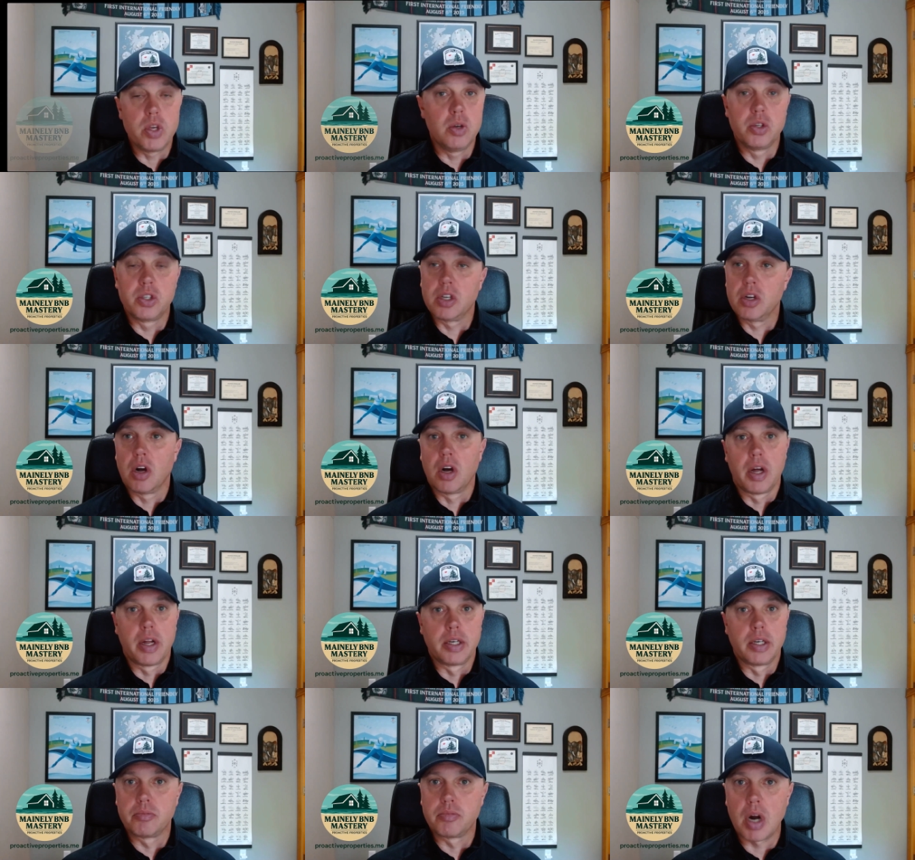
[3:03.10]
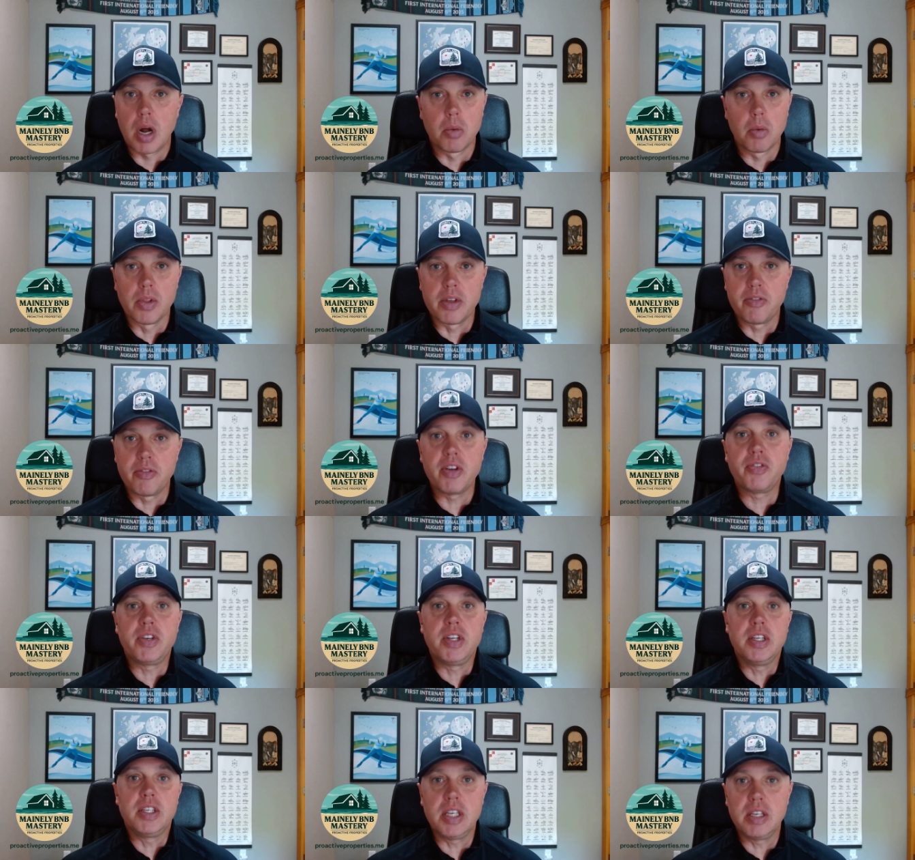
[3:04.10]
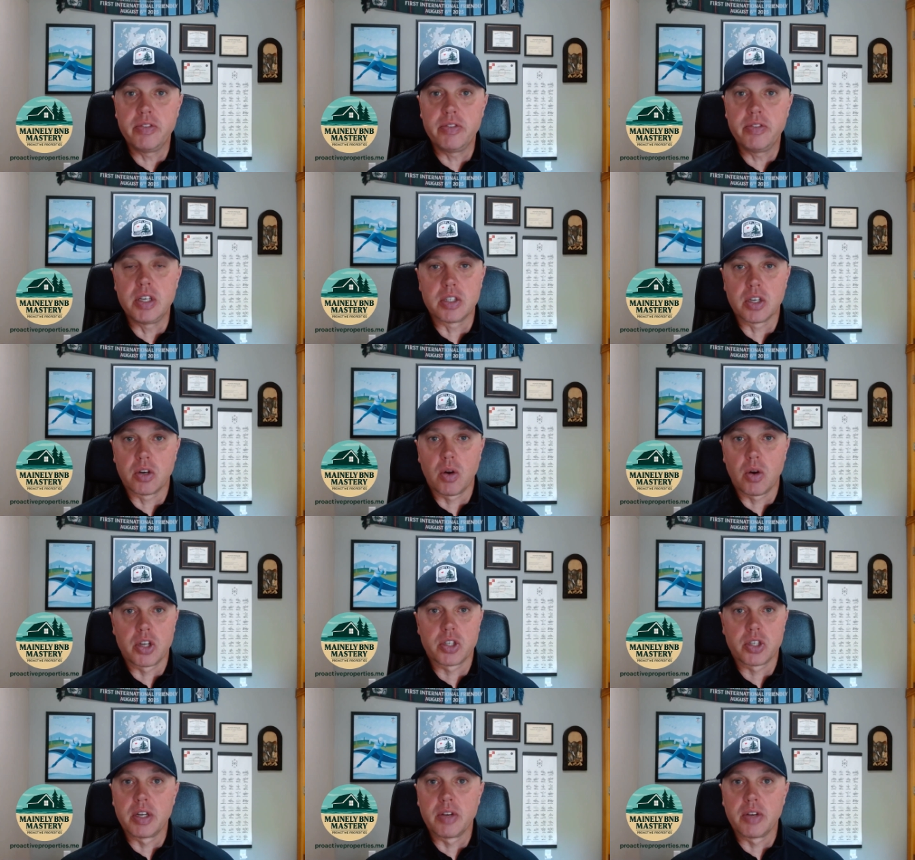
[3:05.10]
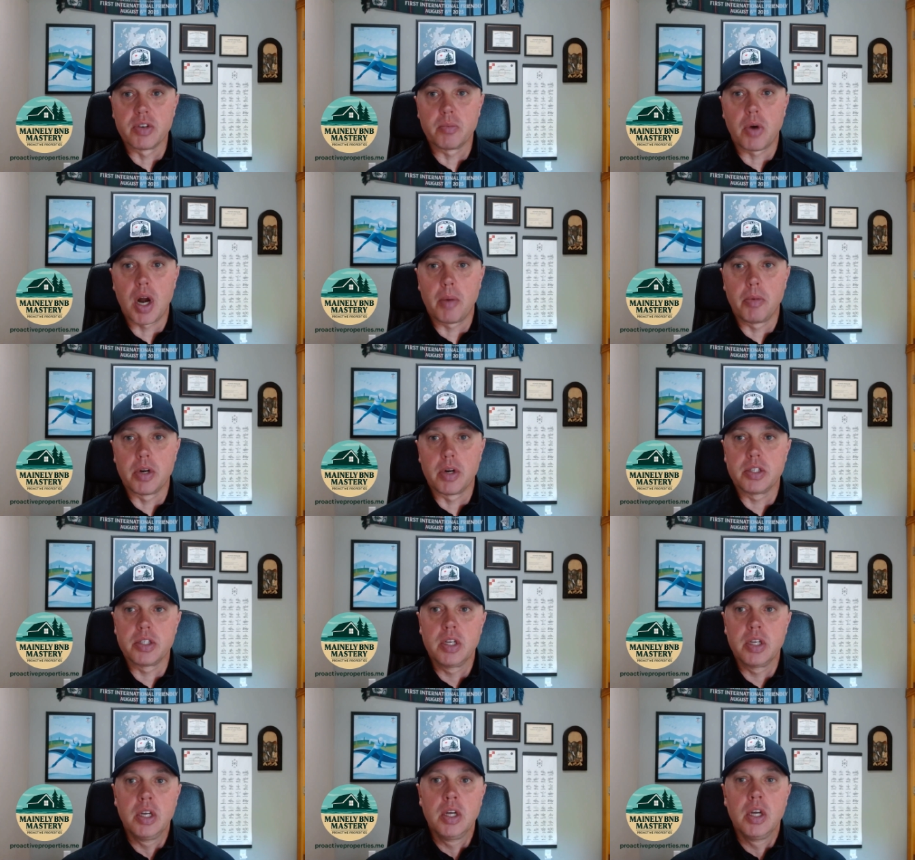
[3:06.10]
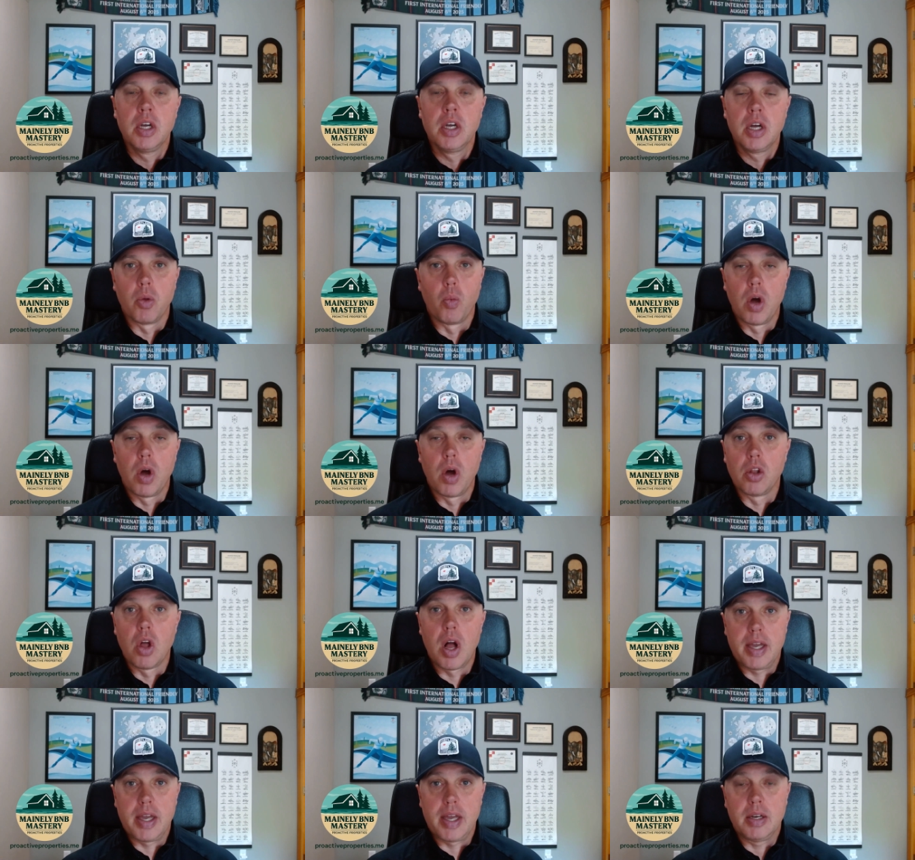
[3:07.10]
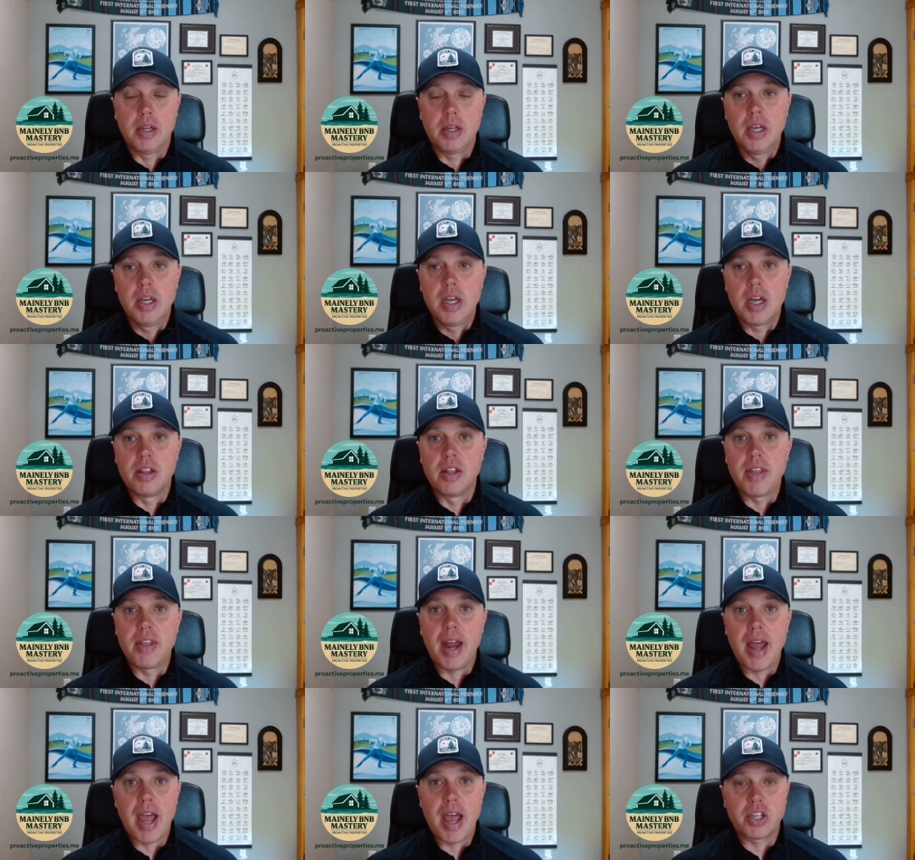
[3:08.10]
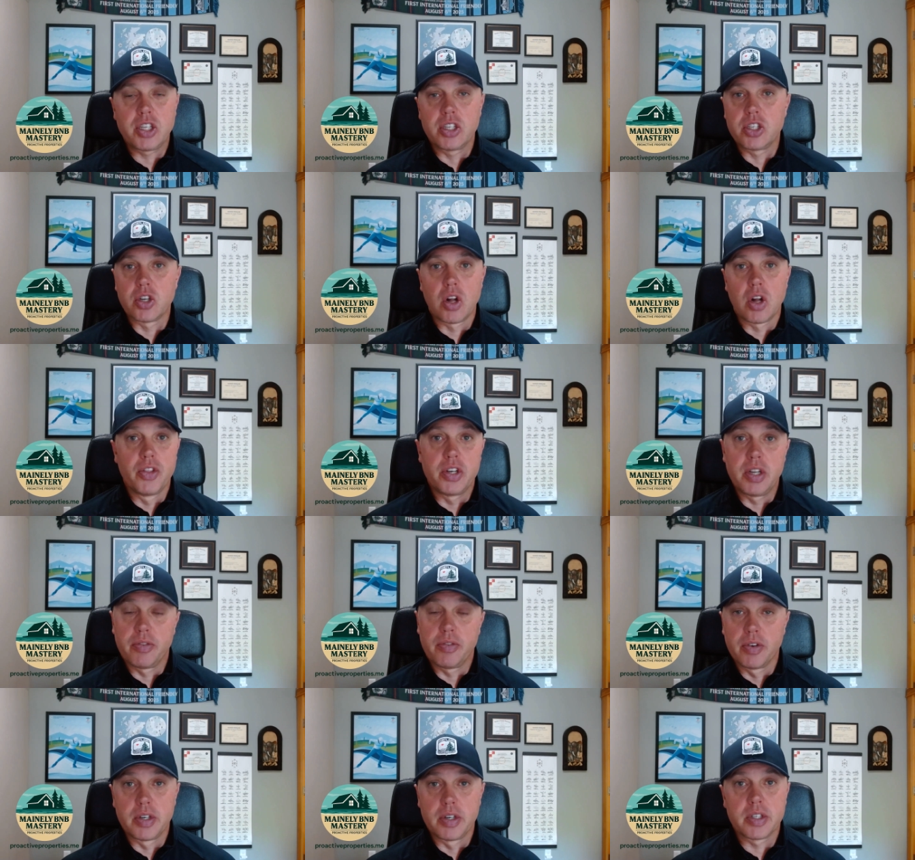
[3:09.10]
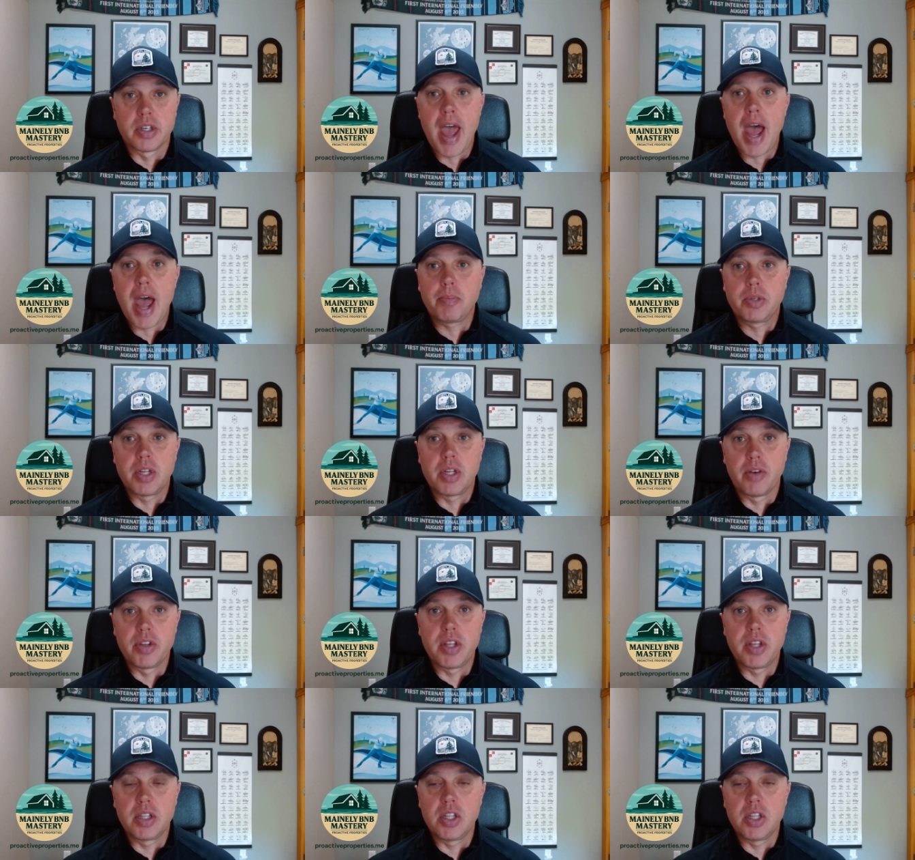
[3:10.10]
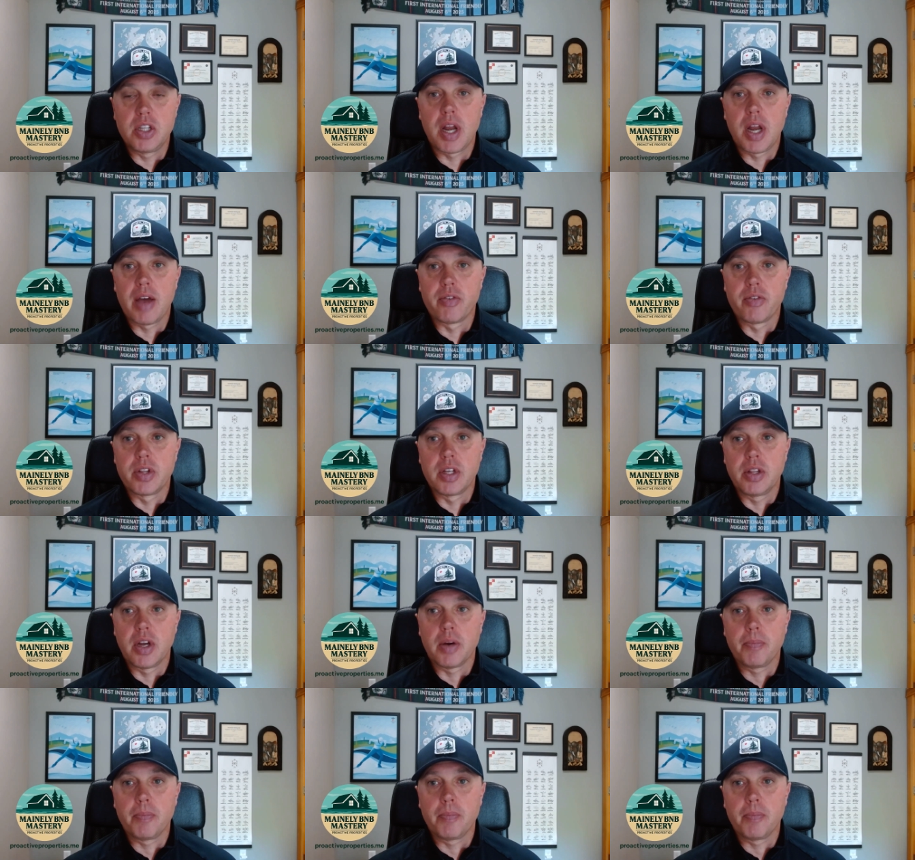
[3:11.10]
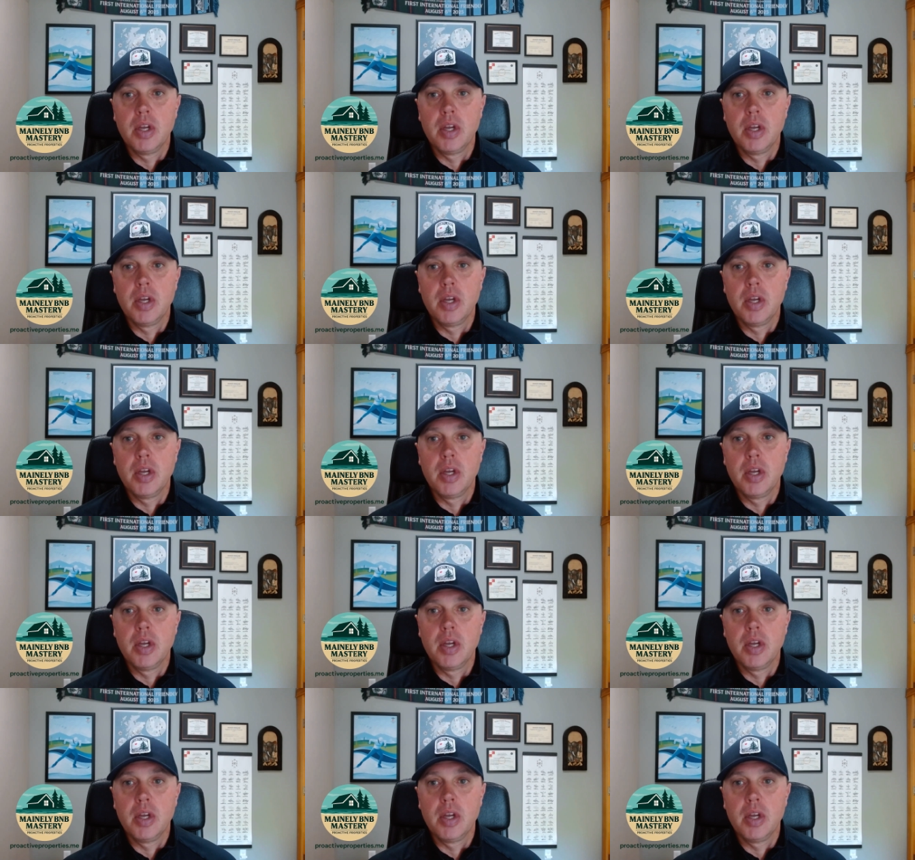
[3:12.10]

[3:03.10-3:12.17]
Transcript: use it on probably 50 TVs across our different properties, the one login. And then that accesses all the different apps and everything that you can have within there.